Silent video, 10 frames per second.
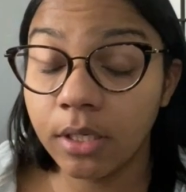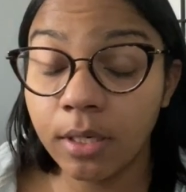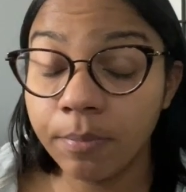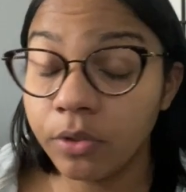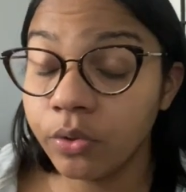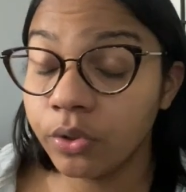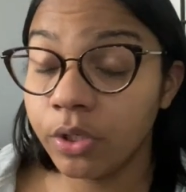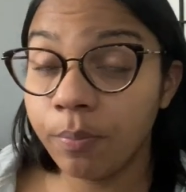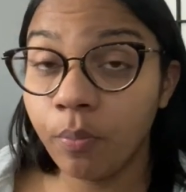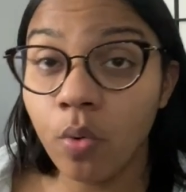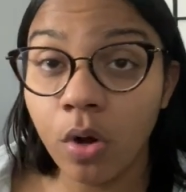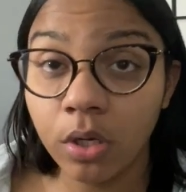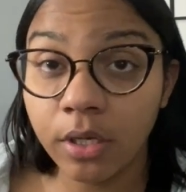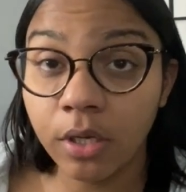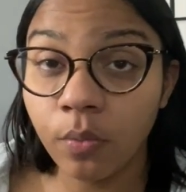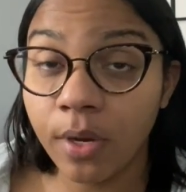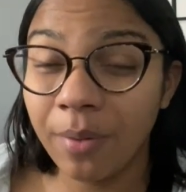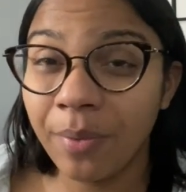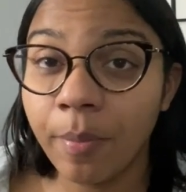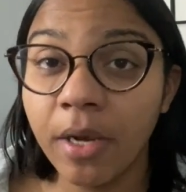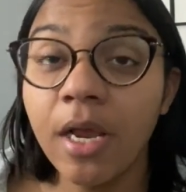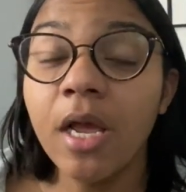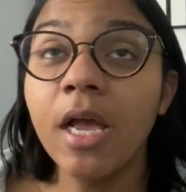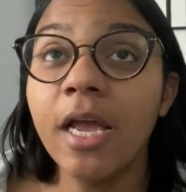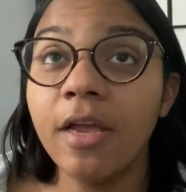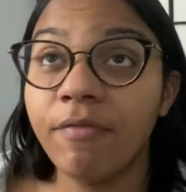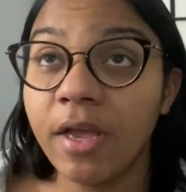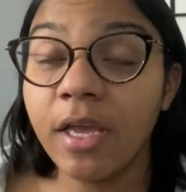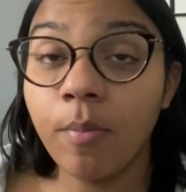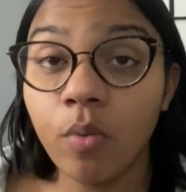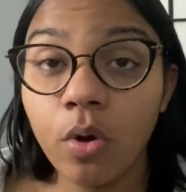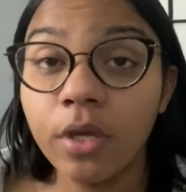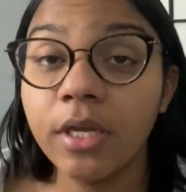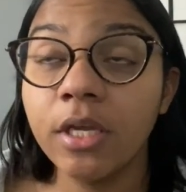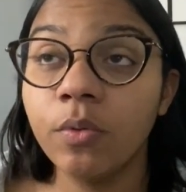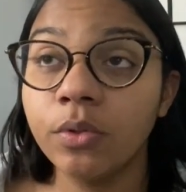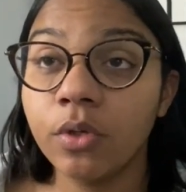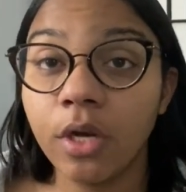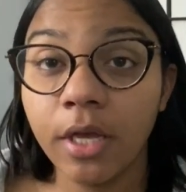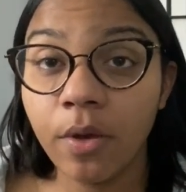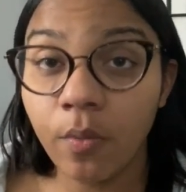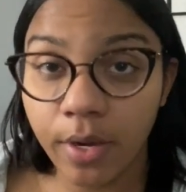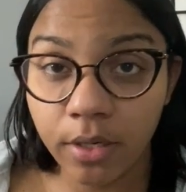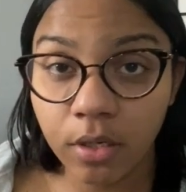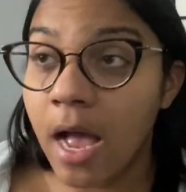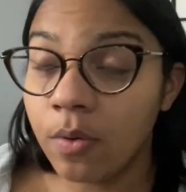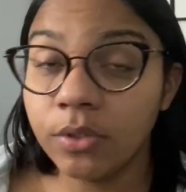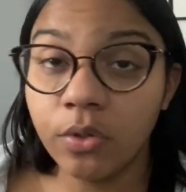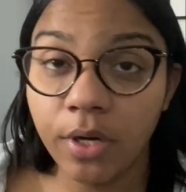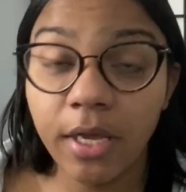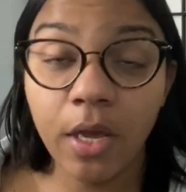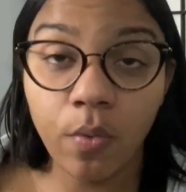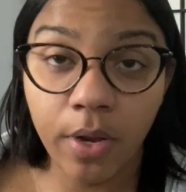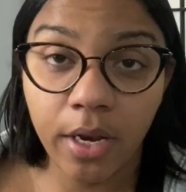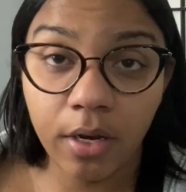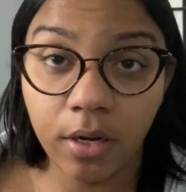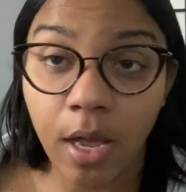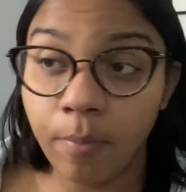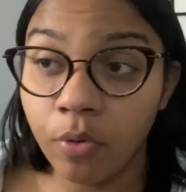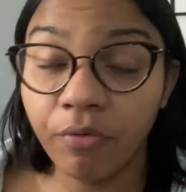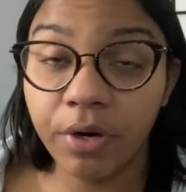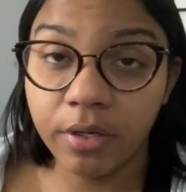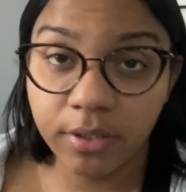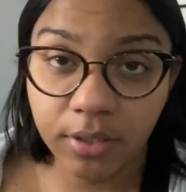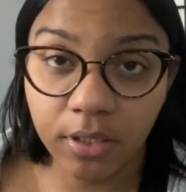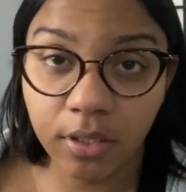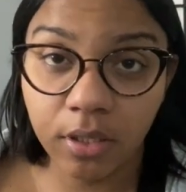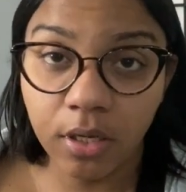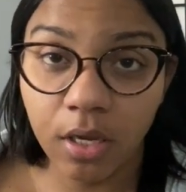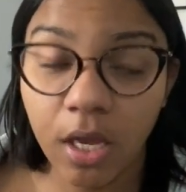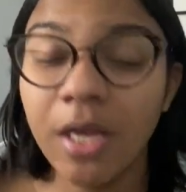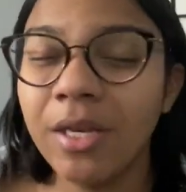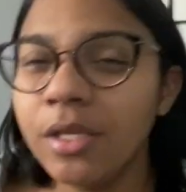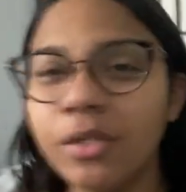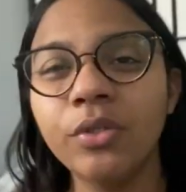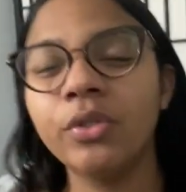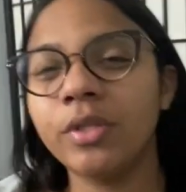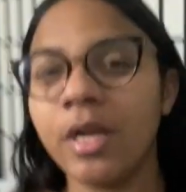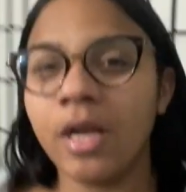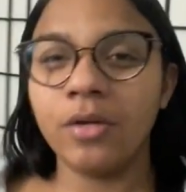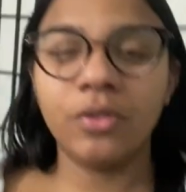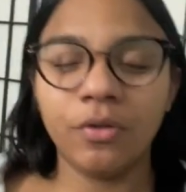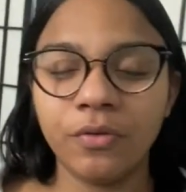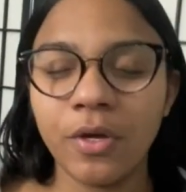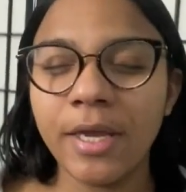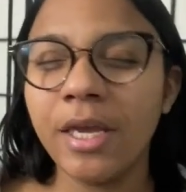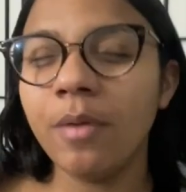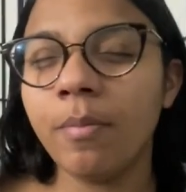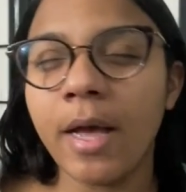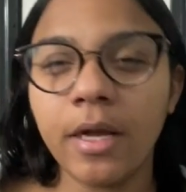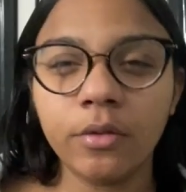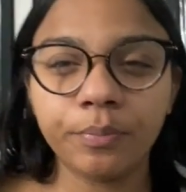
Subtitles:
let me just keep walking and whatever. But if I kept walking, he was gonna get wet. I was gonna get wet. I'm already sick. And it's just a lot of stuff. So I came back.